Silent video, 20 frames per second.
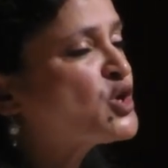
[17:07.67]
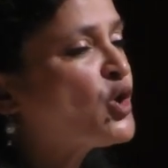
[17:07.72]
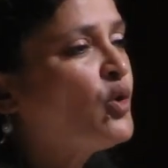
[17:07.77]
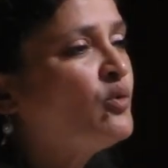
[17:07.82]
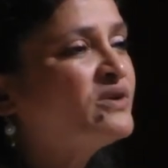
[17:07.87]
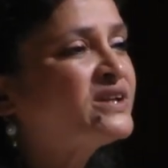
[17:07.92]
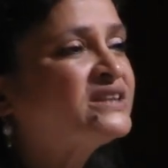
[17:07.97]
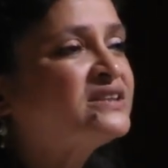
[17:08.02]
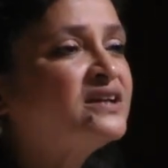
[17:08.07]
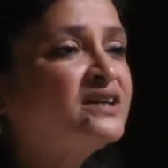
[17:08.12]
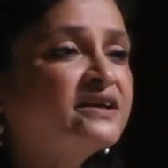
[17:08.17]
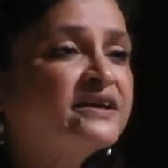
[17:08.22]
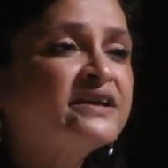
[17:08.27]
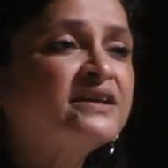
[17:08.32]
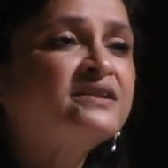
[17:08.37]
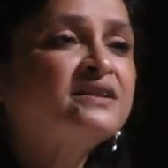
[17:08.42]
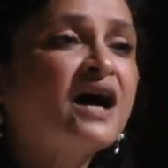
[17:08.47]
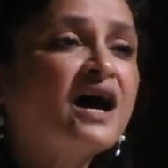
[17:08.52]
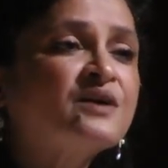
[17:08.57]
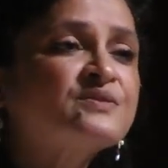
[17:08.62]
over
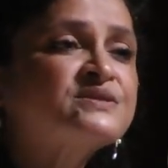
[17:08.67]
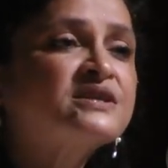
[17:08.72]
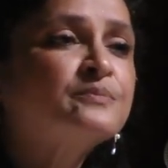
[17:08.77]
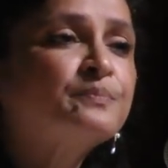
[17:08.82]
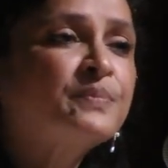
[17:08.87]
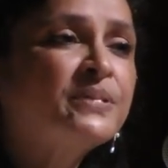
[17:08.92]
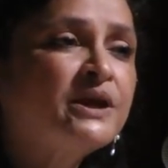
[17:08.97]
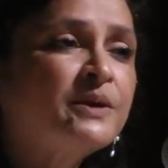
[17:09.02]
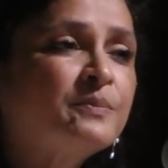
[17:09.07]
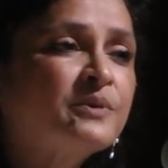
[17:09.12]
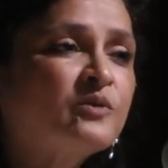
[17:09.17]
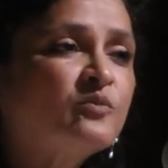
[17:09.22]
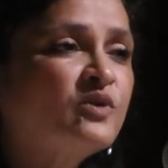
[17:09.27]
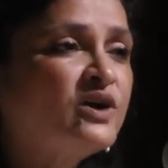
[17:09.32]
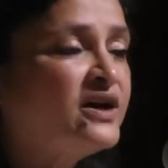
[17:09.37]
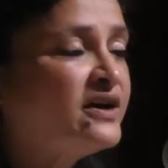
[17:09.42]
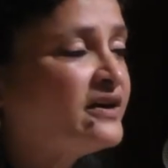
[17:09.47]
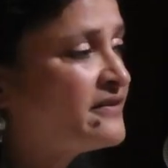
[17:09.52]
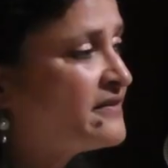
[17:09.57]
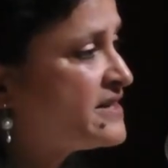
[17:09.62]
30,000 people
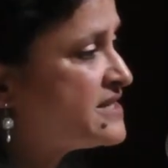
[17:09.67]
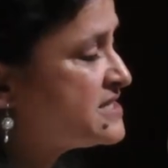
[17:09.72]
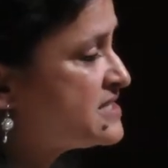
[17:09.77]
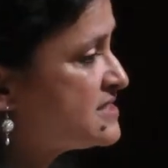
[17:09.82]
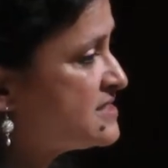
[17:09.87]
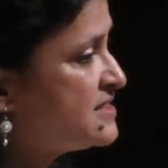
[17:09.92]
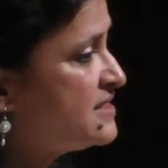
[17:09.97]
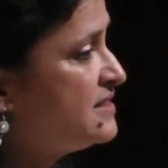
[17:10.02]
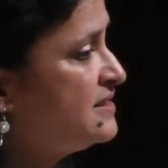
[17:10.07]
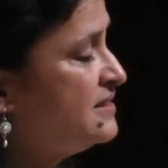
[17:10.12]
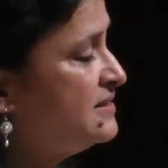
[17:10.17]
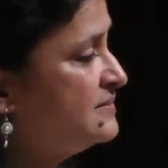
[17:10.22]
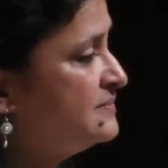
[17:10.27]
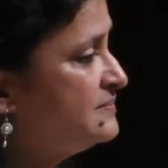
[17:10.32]
were arrested.